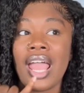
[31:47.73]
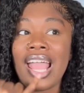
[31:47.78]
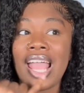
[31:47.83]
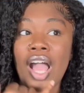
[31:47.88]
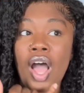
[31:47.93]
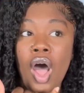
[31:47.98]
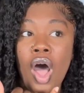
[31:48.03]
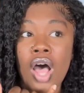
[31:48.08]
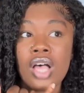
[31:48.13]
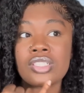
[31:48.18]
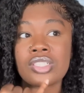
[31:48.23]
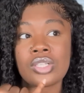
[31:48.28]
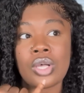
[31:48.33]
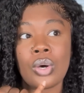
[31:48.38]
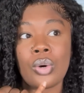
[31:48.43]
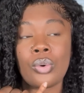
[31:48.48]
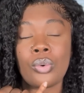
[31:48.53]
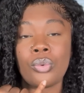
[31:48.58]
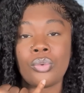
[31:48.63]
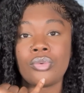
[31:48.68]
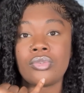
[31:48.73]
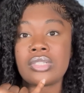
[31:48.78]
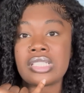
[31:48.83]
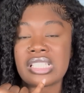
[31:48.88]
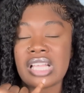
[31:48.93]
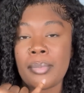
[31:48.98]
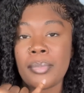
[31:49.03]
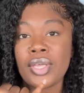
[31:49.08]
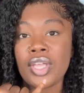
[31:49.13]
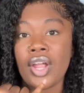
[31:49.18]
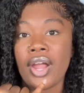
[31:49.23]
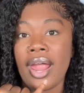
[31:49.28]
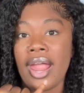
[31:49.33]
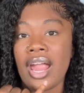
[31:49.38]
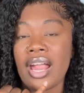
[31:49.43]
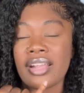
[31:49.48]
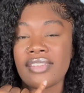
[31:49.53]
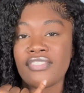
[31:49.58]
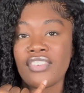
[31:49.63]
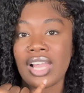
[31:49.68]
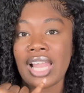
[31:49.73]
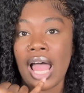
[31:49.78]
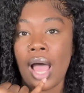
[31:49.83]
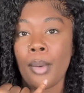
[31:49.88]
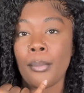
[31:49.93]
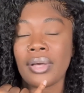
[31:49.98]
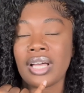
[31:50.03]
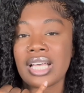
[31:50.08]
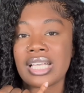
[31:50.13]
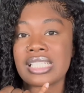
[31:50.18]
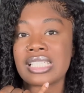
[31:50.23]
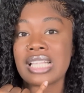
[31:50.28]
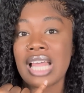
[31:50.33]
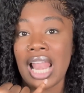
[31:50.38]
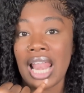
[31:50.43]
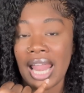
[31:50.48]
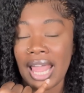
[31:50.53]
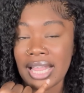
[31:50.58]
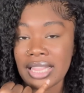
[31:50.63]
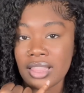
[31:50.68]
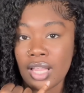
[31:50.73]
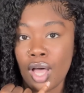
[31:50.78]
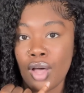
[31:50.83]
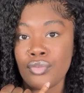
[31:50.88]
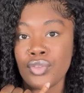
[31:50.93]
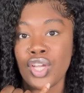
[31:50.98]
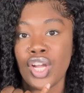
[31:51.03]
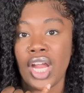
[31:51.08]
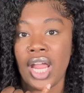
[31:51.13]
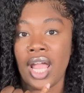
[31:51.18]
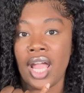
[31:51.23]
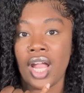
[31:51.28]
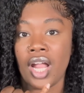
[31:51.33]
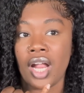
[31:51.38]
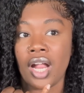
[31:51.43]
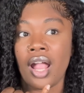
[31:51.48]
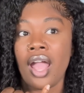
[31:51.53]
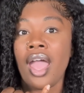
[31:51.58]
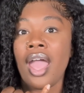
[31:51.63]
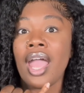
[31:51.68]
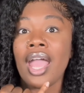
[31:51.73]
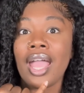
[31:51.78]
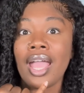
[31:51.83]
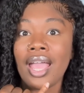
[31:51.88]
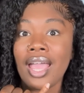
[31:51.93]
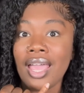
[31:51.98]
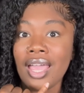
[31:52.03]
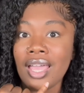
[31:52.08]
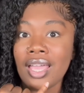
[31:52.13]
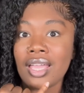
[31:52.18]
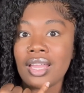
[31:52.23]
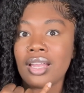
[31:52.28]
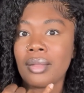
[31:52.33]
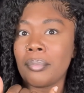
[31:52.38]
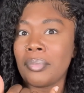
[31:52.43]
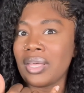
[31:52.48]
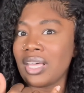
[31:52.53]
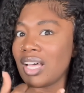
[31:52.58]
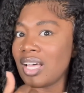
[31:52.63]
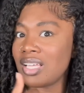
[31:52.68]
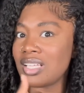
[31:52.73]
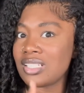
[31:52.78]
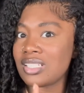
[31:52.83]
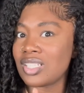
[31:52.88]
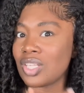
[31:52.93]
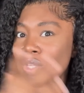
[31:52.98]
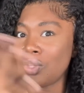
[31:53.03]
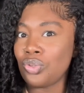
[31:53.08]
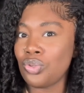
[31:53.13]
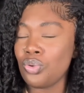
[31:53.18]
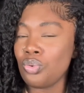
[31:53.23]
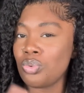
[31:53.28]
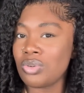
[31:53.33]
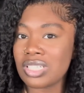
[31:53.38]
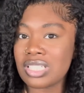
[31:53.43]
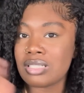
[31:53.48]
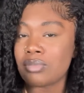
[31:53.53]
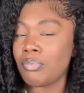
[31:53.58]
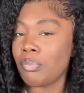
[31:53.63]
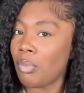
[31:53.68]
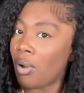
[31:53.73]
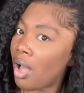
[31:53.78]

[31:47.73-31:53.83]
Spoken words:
And also, some of your hair fell out because the length of your hair and because you was